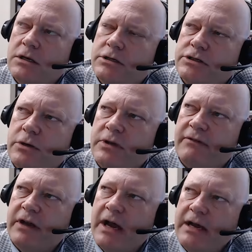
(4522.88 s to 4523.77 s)
So you have
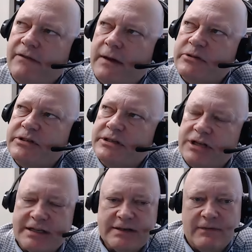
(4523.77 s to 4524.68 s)
a 95%
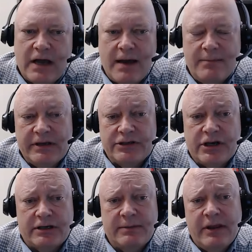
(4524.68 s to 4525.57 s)
chance of not being
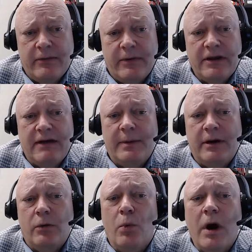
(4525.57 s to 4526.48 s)
shocked. And by the way, you have about a
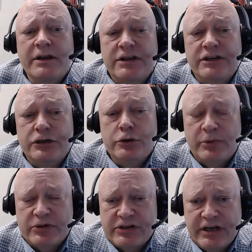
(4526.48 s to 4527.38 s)
1 to
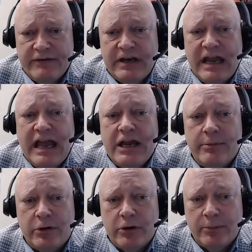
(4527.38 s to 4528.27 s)
2% of an
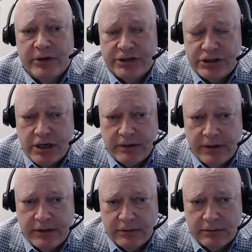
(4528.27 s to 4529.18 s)
inappropriate shock rate.
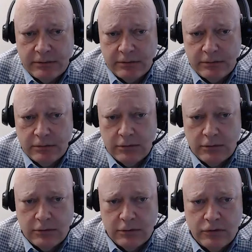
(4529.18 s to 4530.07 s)

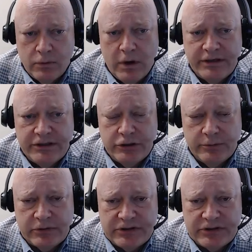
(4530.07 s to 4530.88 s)
1 to 2%.